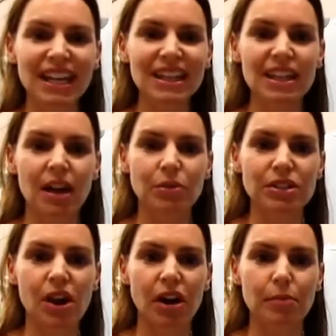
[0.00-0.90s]
second thing I want
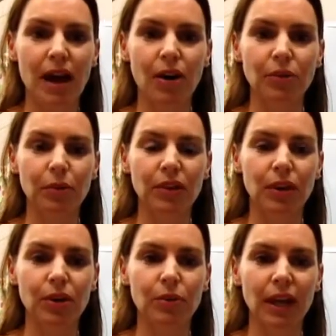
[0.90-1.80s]
to talk about with
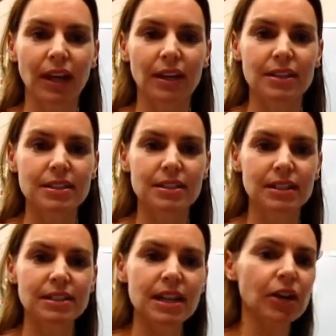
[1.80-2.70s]
you is
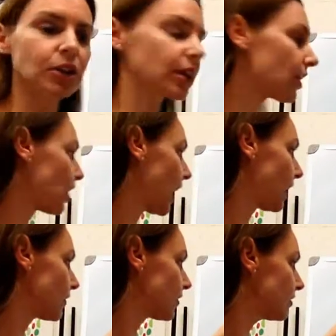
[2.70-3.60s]
let's take a look at our
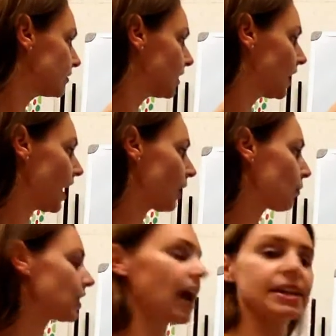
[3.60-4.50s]
calendar and we're
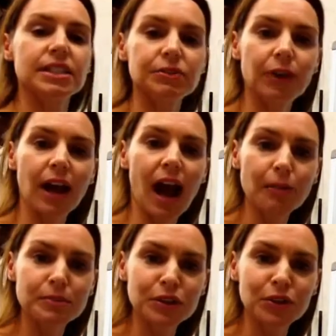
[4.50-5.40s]
going to identify
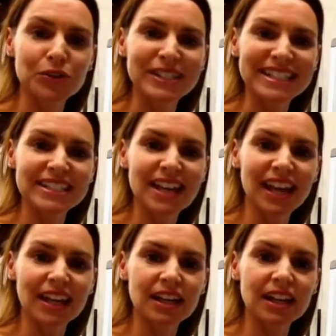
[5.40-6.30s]
obstacles that
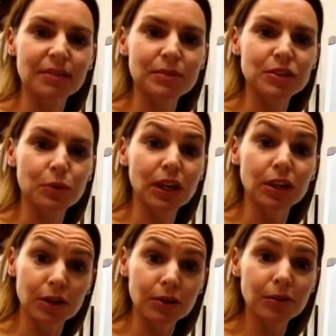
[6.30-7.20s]
stand between
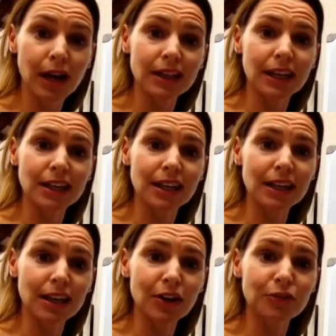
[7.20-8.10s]
you and the end of the
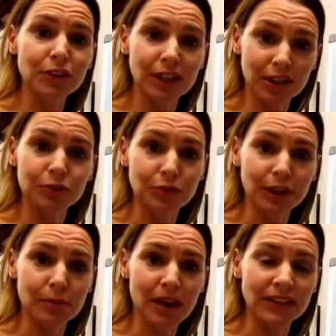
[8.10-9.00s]
year feeling guilt free
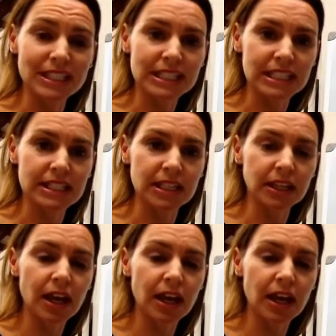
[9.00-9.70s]
about this season.